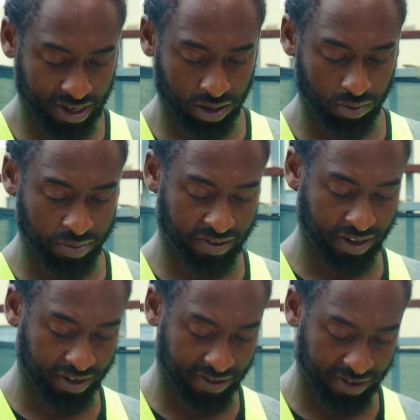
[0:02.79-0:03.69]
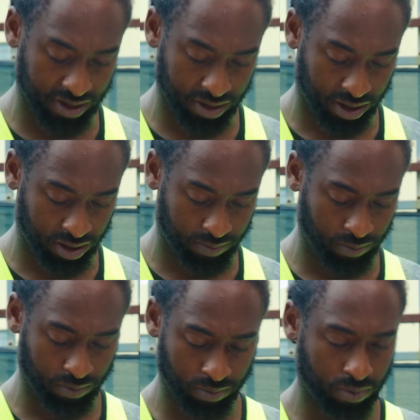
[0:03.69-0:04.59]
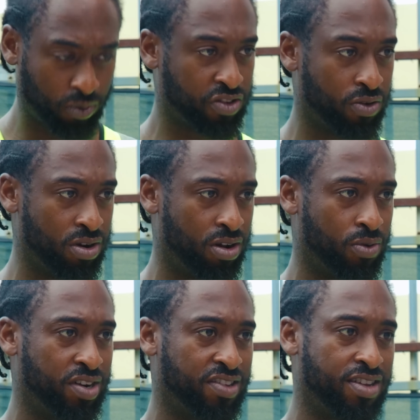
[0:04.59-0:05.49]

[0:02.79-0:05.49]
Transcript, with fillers: Hello, Miss Dickinson. Um, what's going on? What is